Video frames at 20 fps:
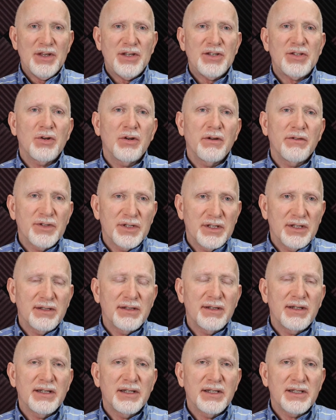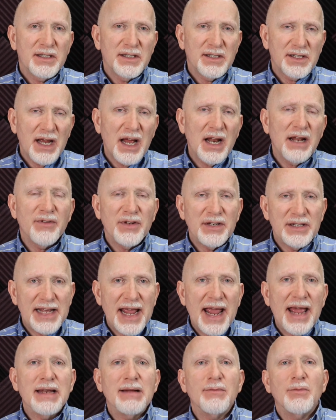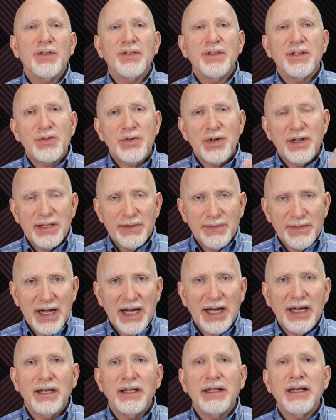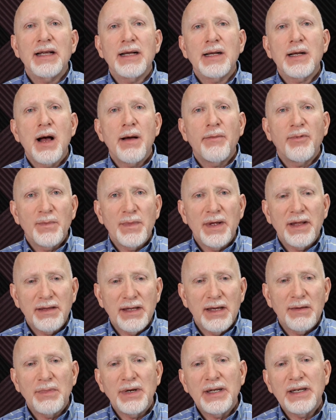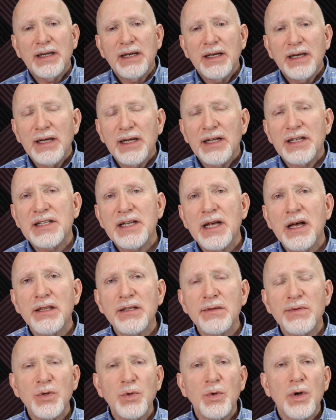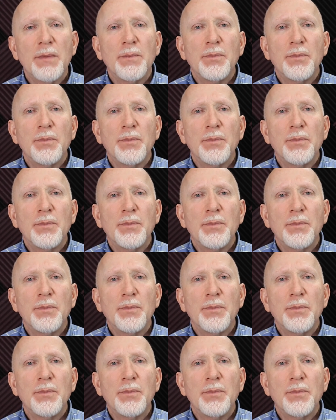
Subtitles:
This is kind of in tandem with the treat them kindly and compliment them, but tell them you